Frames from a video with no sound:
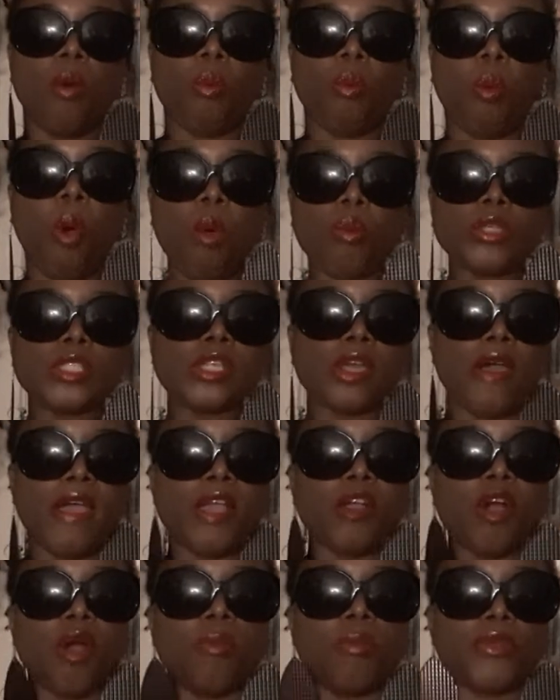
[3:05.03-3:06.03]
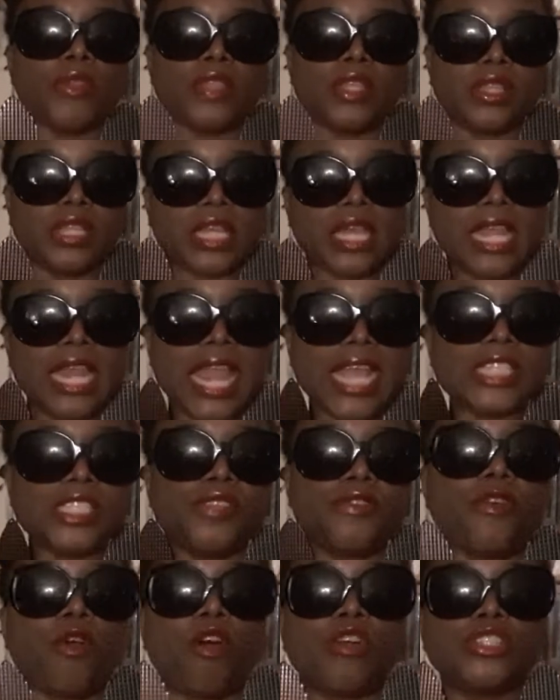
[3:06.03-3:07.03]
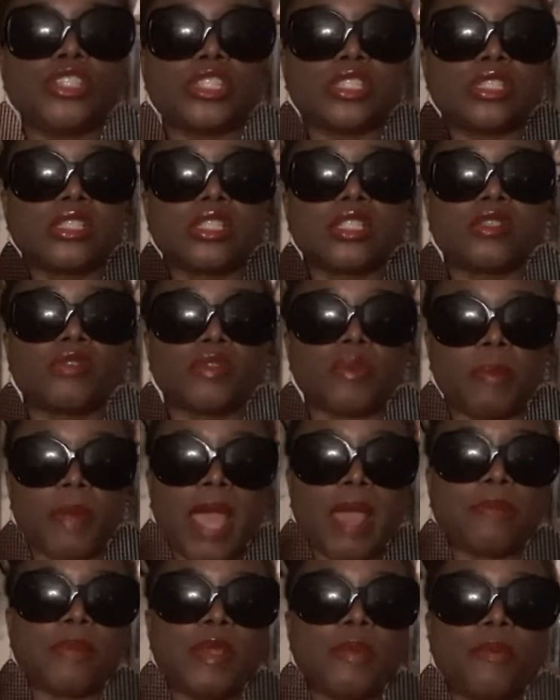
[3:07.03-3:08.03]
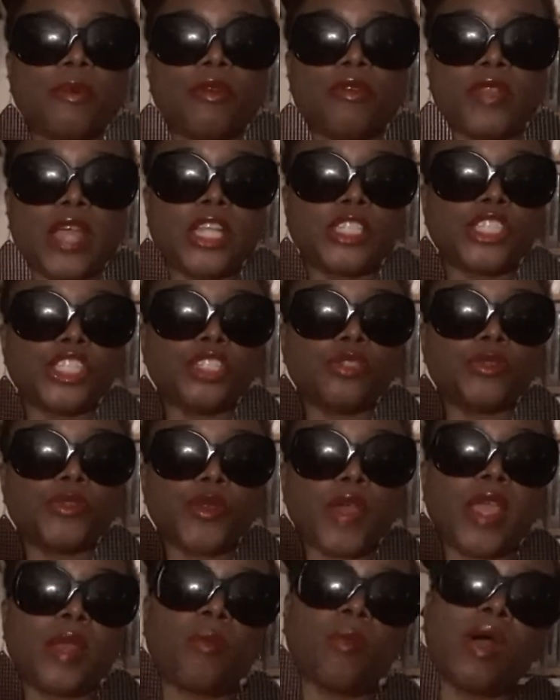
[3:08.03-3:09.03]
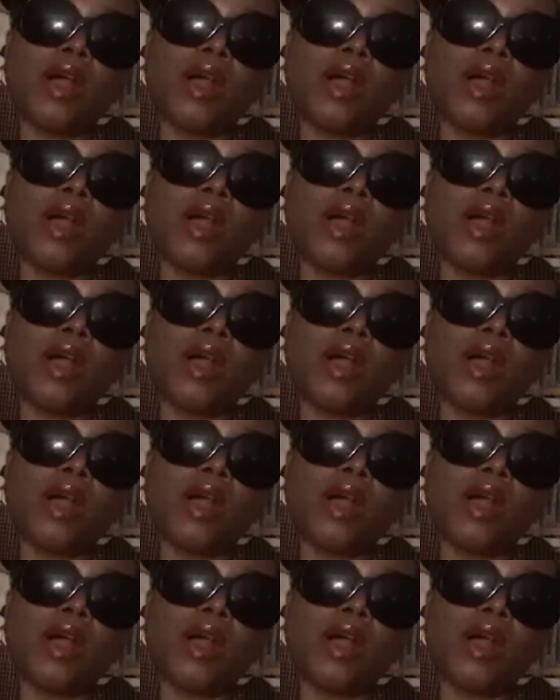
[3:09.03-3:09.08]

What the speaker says: What was going on within the collective consciousness of the black people on that tube train?